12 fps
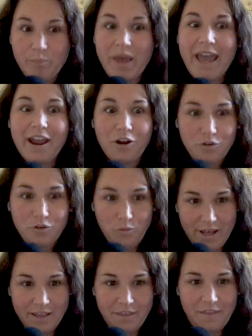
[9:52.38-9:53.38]
paired
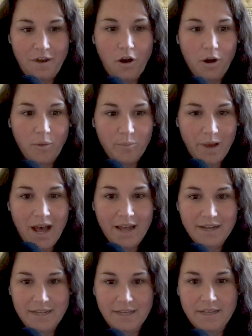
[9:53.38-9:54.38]
with our
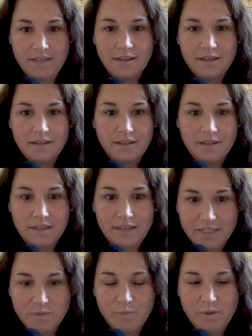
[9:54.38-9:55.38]
body
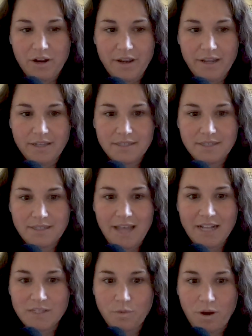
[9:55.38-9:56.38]
experience.
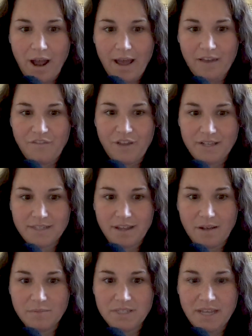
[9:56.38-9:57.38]
That's where IFS
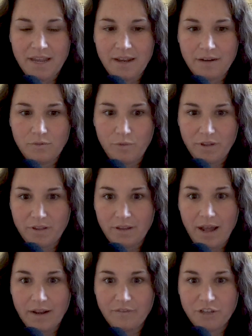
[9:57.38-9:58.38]
comes in with a
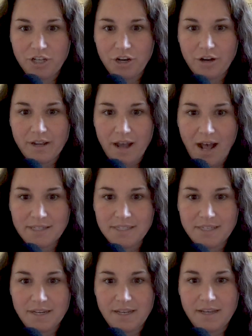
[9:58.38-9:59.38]
lot of
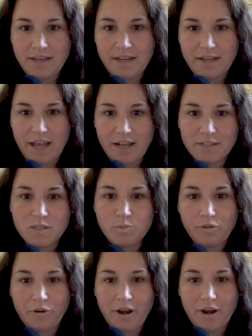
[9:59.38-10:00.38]
curiosity and
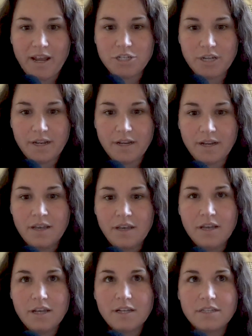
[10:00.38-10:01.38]
exploration
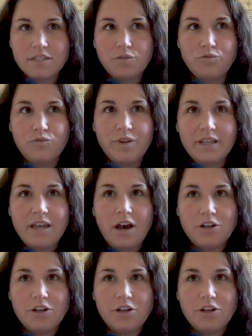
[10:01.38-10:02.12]
to really